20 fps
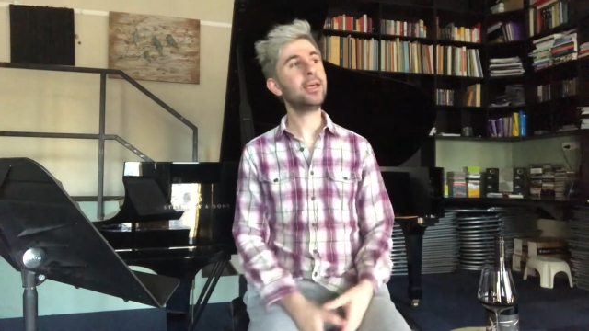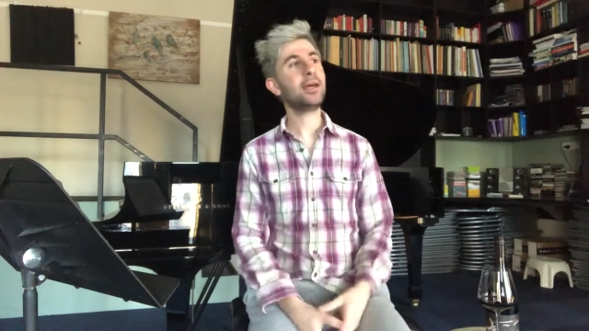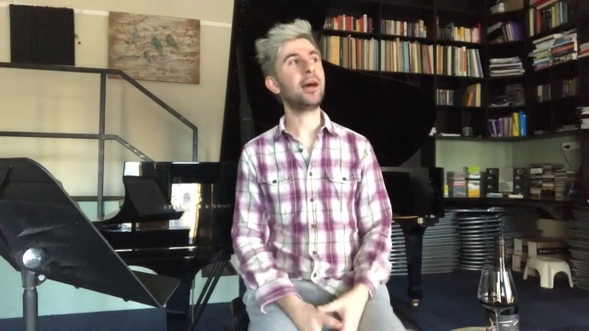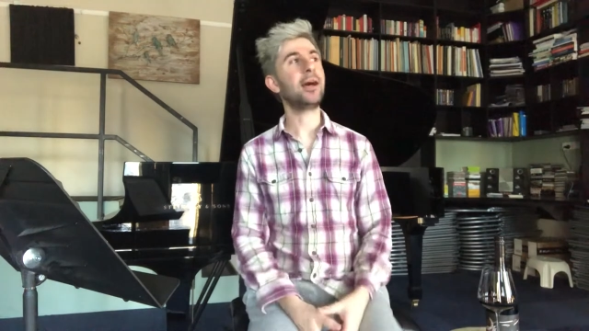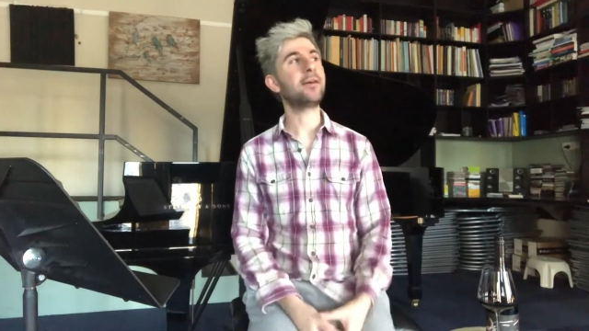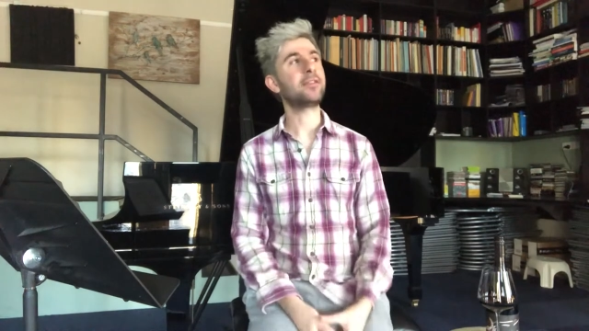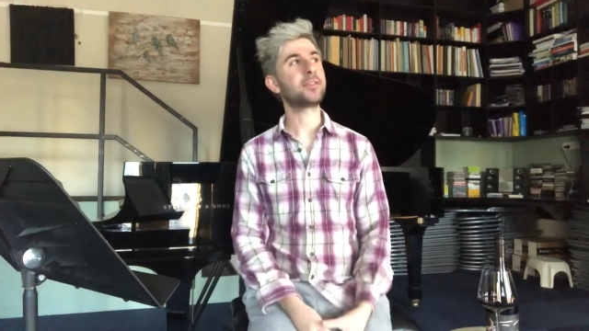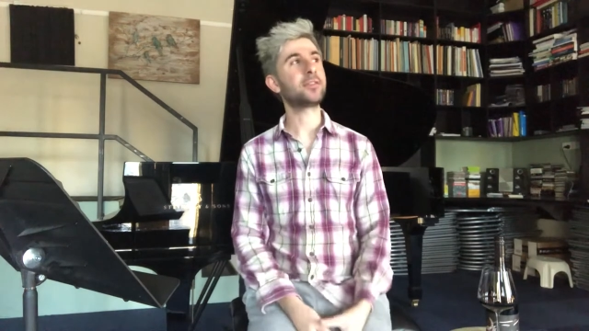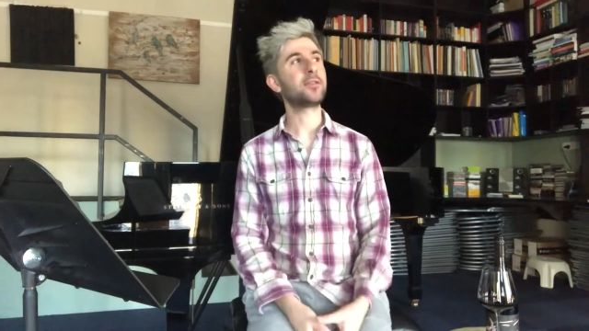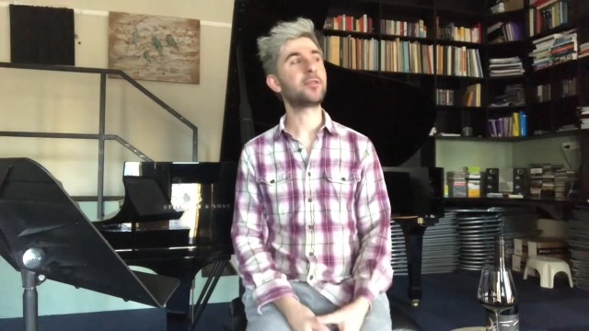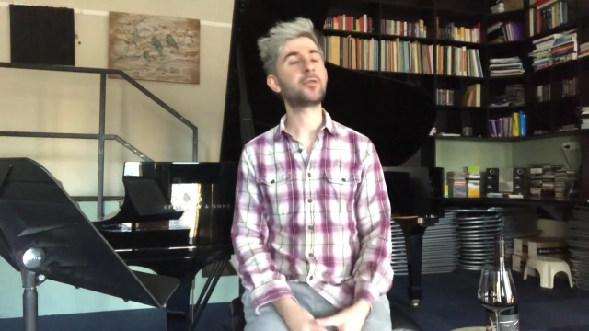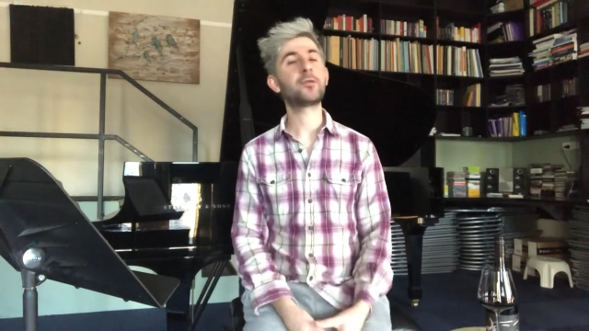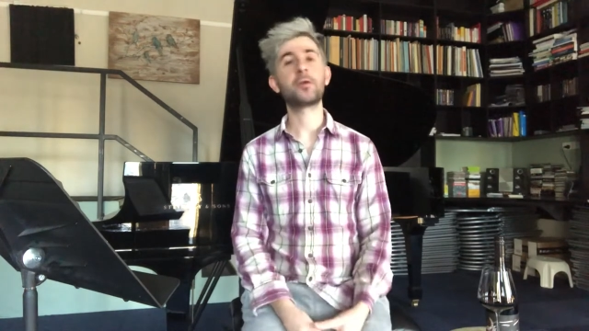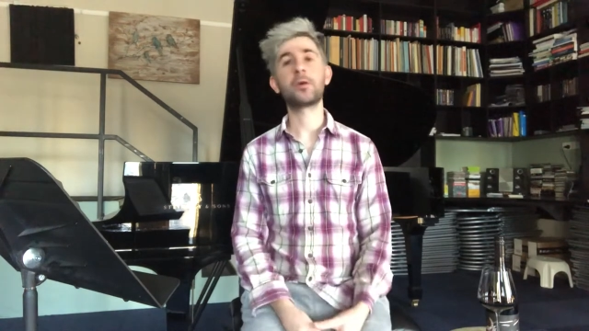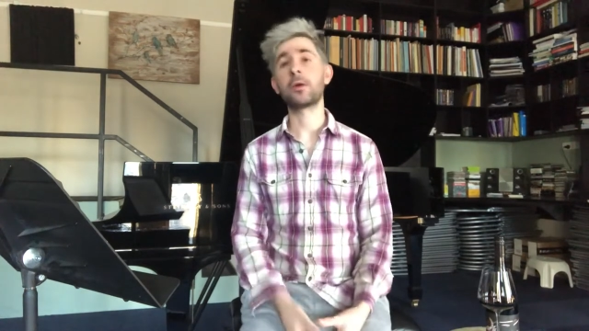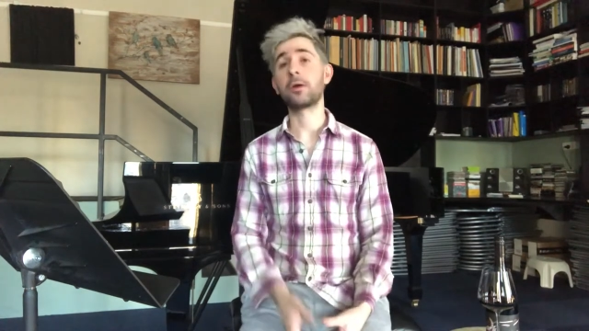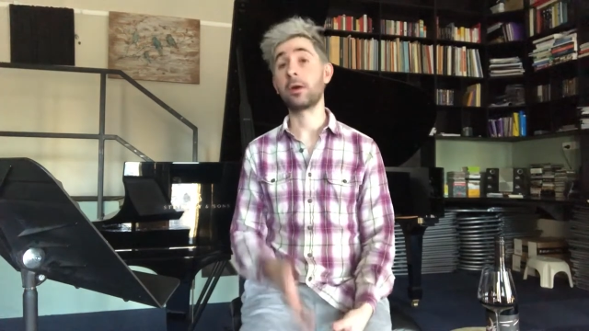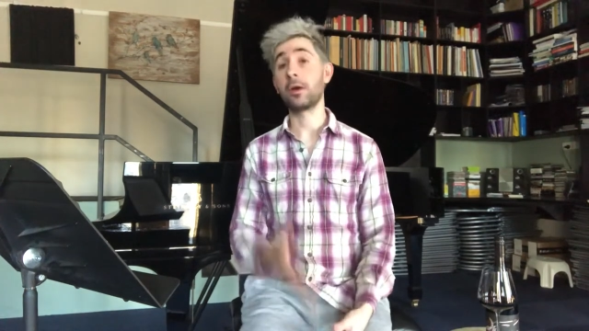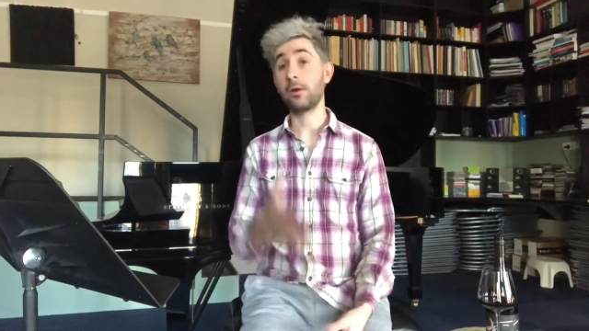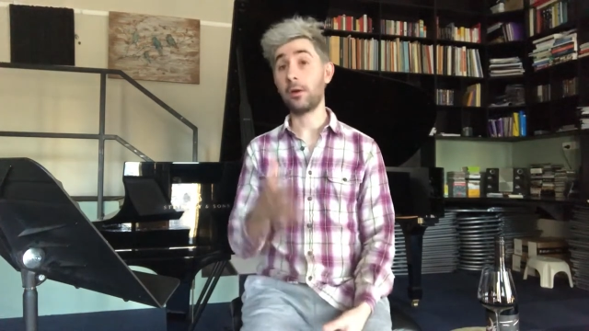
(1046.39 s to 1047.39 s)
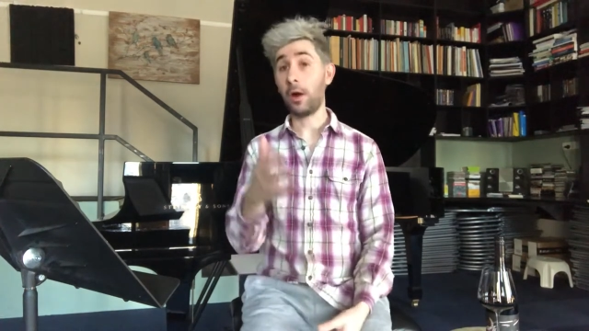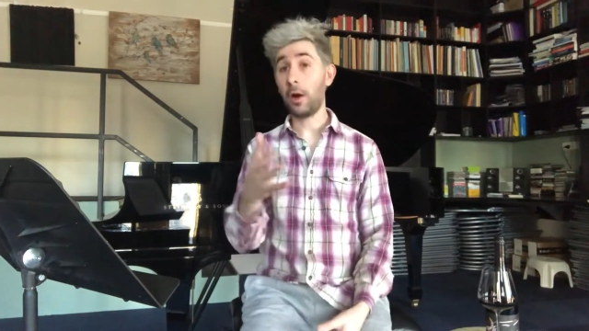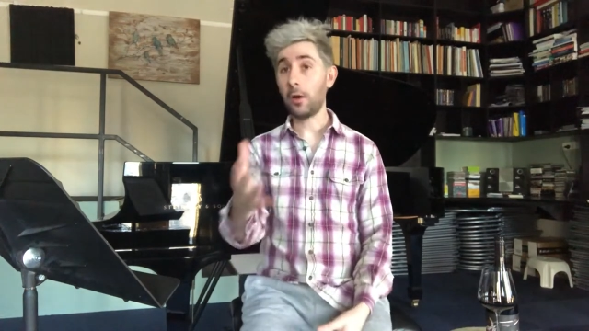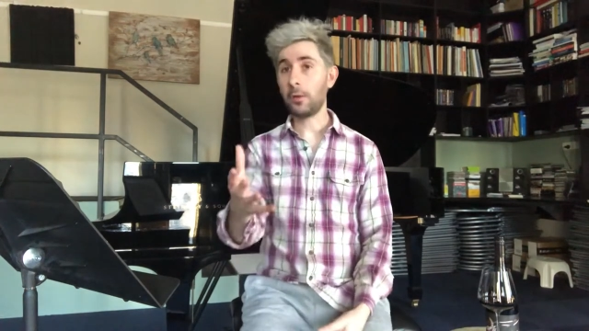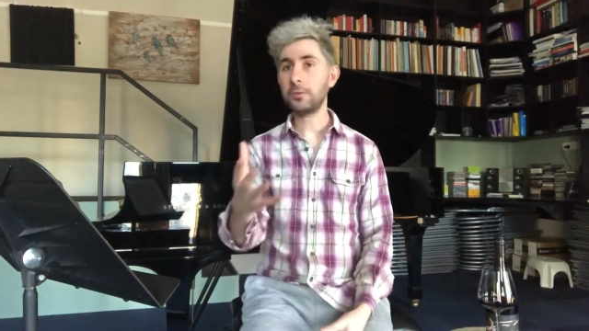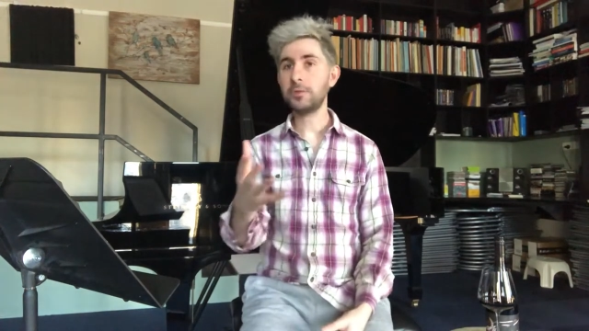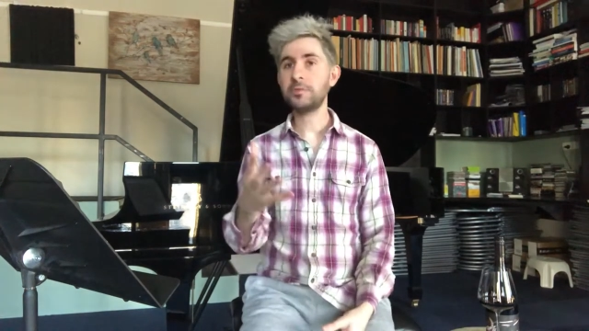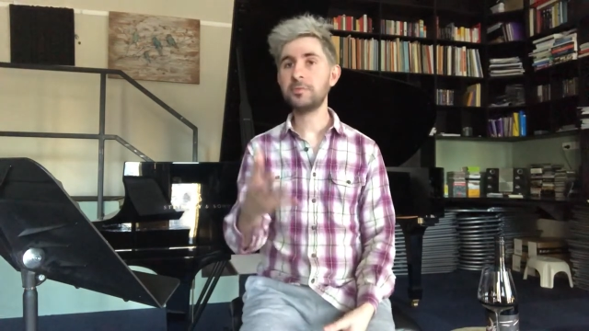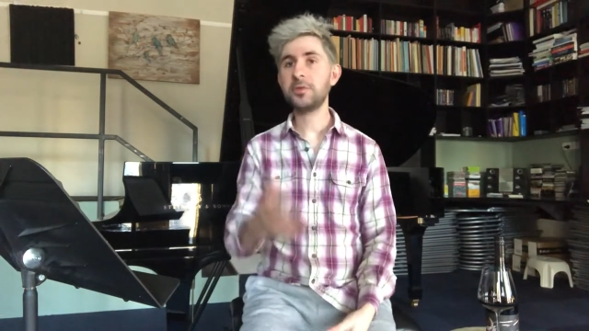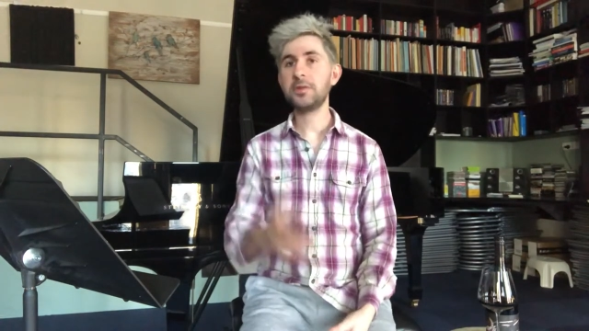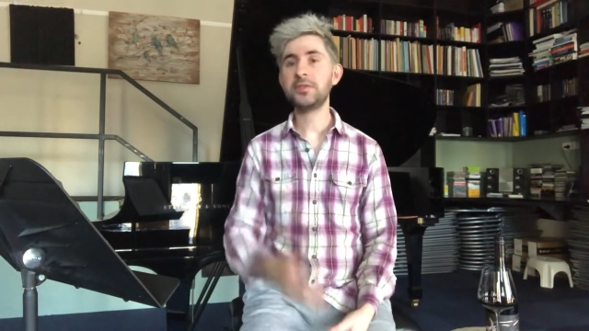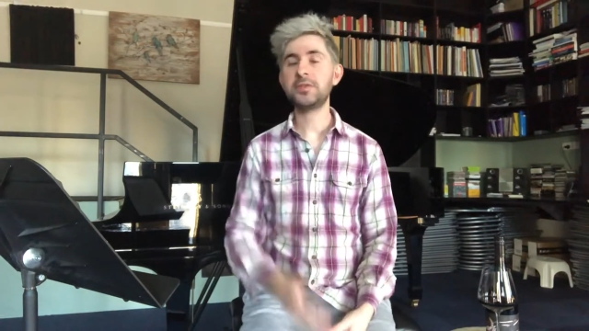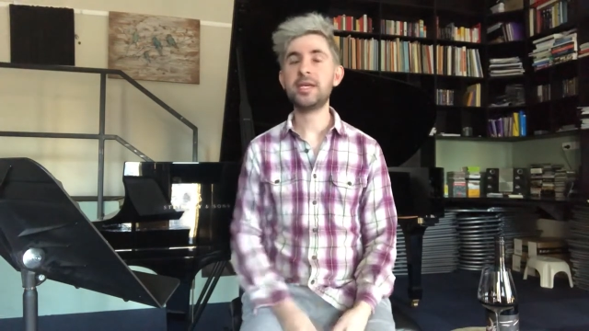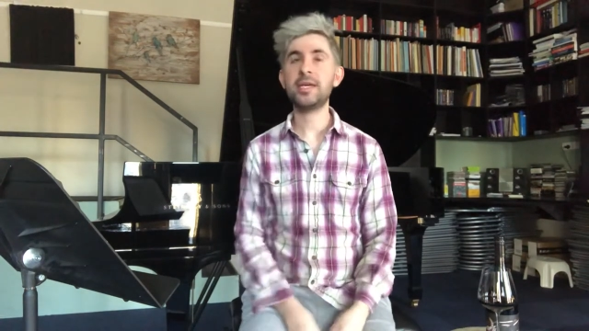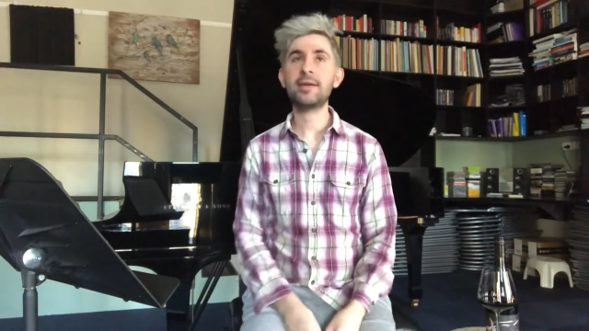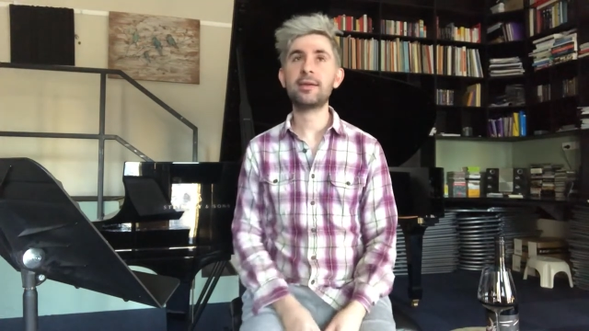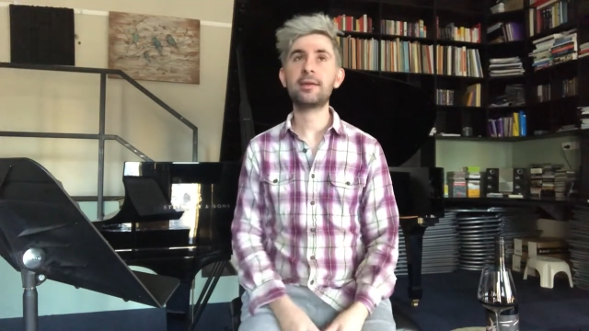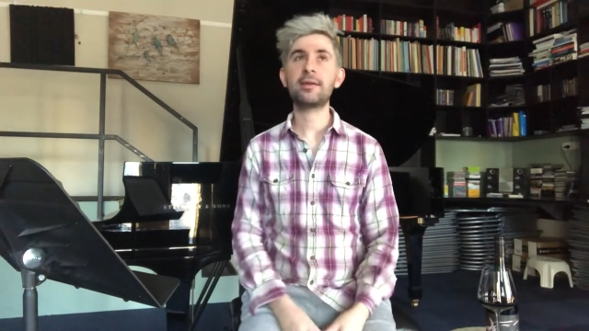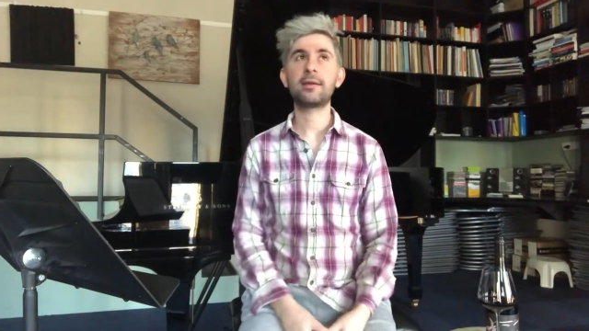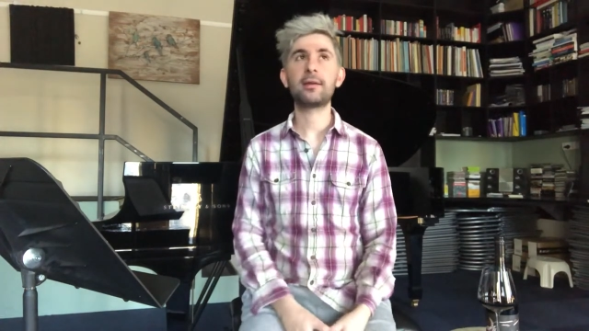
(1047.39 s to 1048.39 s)
so for old
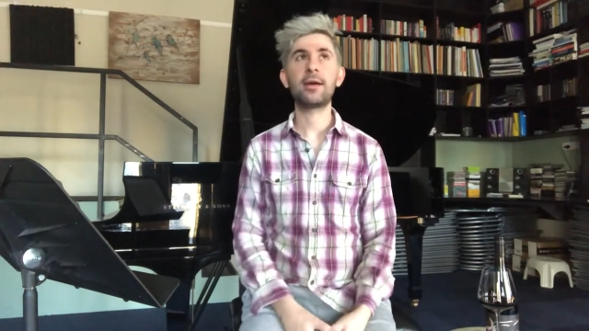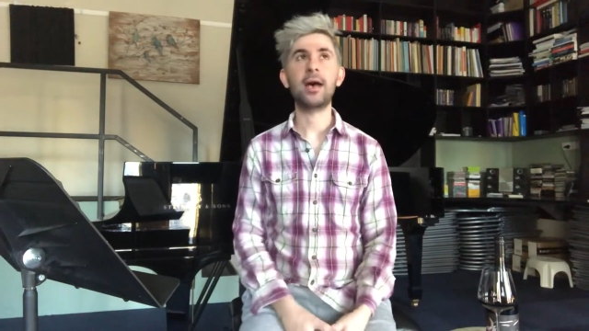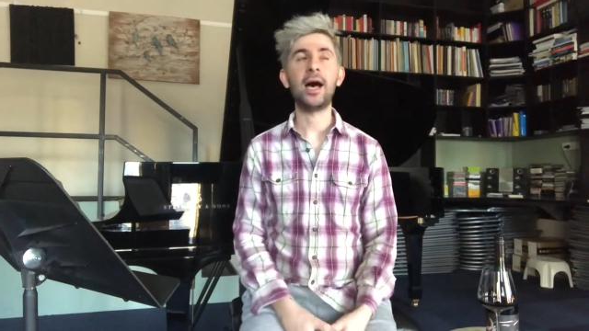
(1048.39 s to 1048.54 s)
music,